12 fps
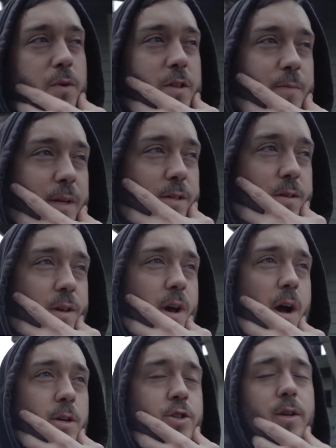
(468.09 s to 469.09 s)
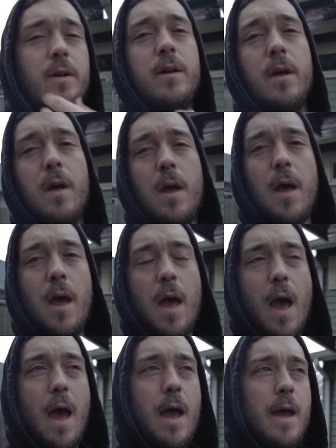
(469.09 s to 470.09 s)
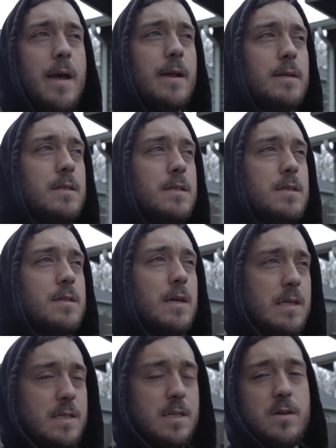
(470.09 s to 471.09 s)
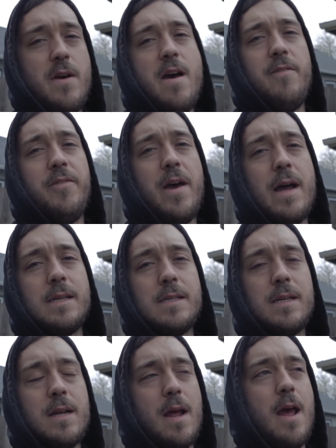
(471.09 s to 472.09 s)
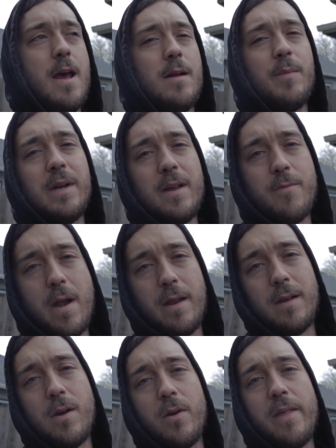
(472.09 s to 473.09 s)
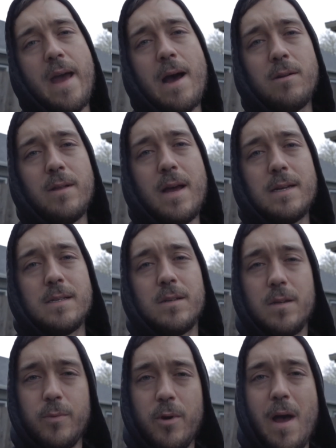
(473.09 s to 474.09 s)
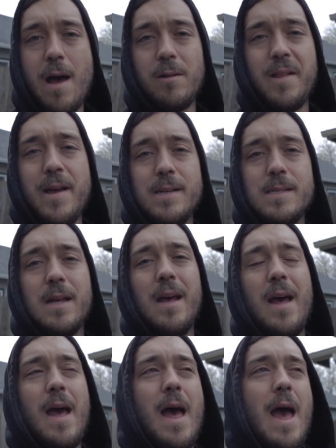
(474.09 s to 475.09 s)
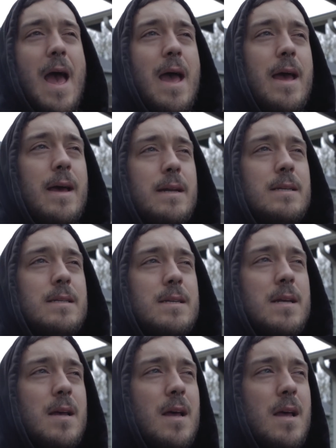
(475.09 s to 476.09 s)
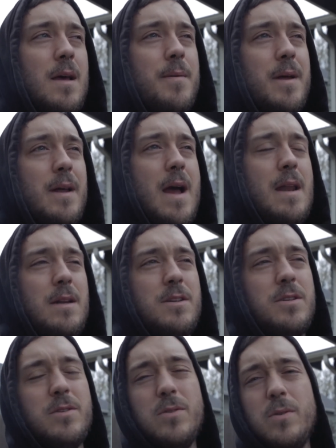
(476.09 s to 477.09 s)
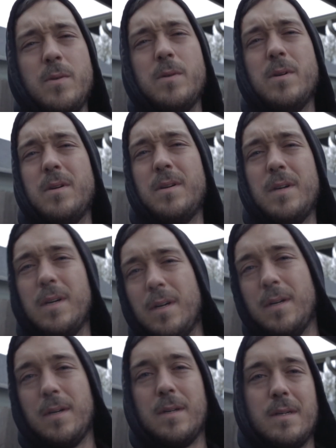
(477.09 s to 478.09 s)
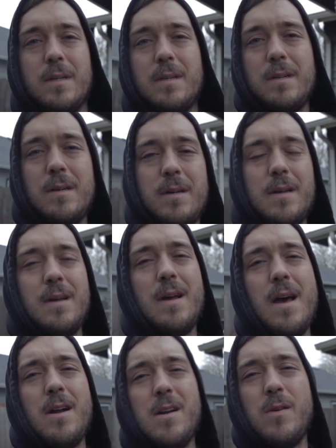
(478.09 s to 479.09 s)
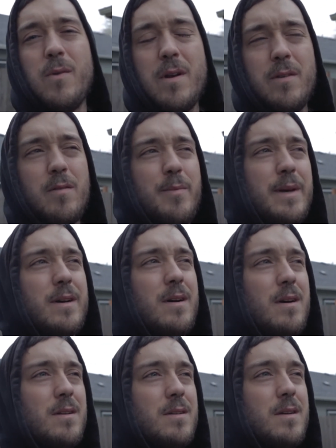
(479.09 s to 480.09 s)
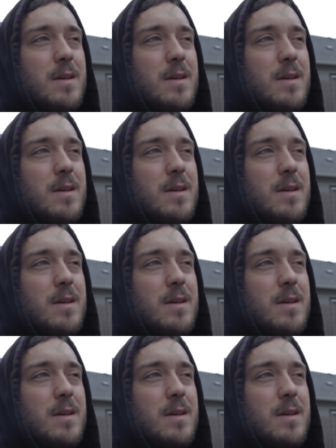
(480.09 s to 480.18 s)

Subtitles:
with me to the auction, and I still have that. And I'm gonna get ready and go to the outlet, to the Goodwill outlet, and I'm gonna kind of do, I don't know what it would be called.